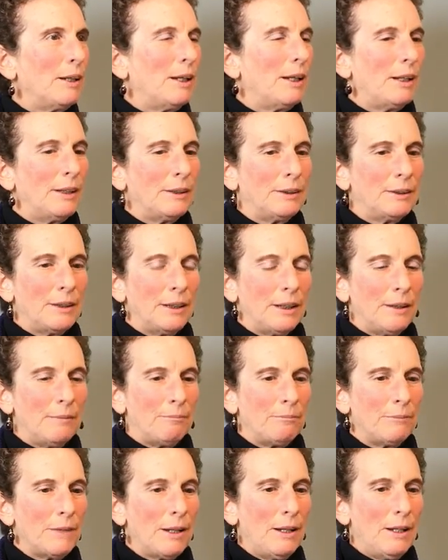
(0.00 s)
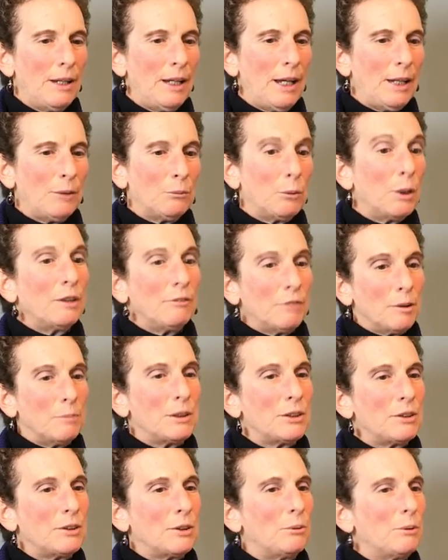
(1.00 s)
And one of them
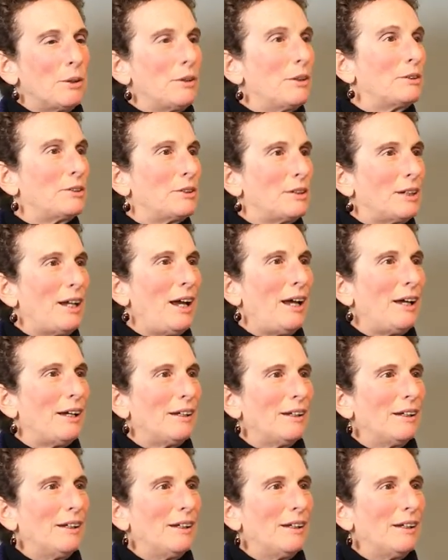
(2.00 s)
is still with us today.